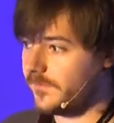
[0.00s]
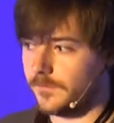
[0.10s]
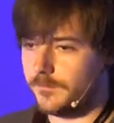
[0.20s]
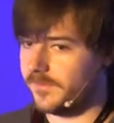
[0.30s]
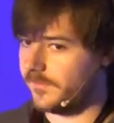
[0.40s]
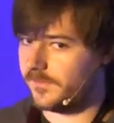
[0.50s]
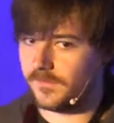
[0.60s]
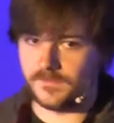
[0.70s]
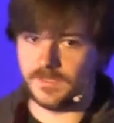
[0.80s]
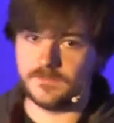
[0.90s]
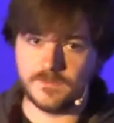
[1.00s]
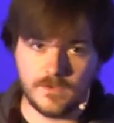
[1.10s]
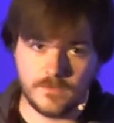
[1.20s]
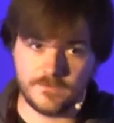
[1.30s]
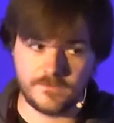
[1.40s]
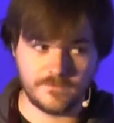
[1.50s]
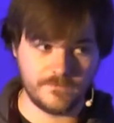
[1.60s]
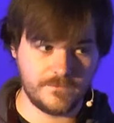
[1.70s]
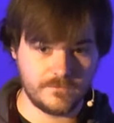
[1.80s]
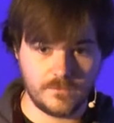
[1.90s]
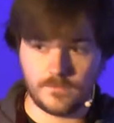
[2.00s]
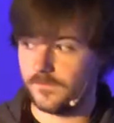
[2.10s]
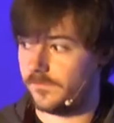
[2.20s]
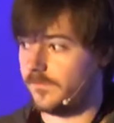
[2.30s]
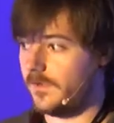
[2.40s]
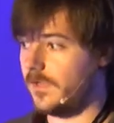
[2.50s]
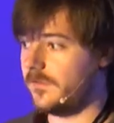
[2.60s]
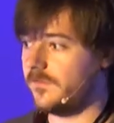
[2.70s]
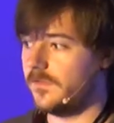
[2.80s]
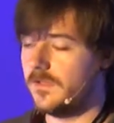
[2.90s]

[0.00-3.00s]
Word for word: Some businesses need to know this is a visitor, this is not.